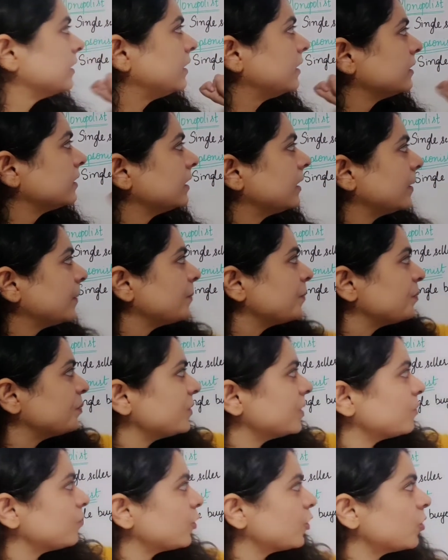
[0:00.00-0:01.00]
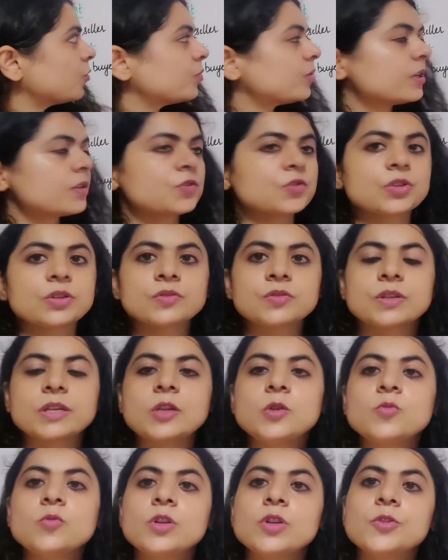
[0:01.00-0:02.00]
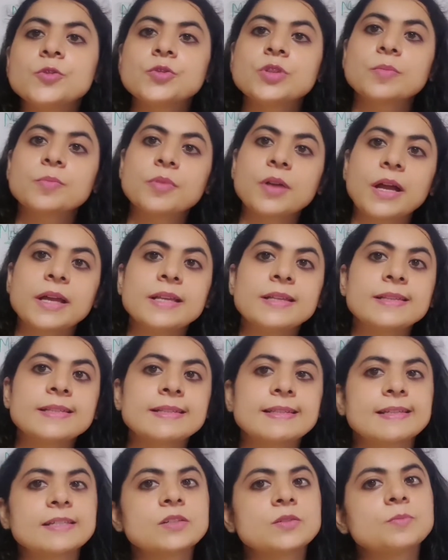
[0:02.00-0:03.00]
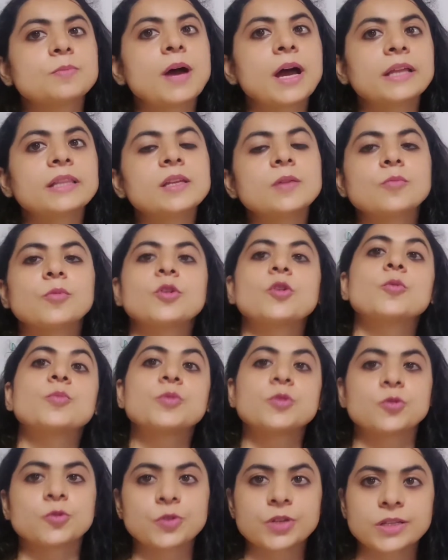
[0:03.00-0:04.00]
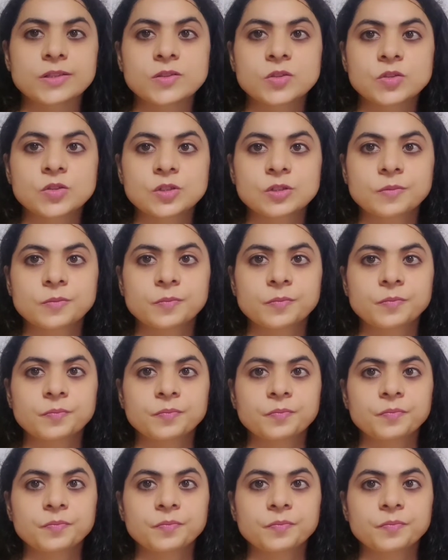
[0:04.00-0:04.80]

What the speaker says: the monopolist is equal to the price set by the monopsonist.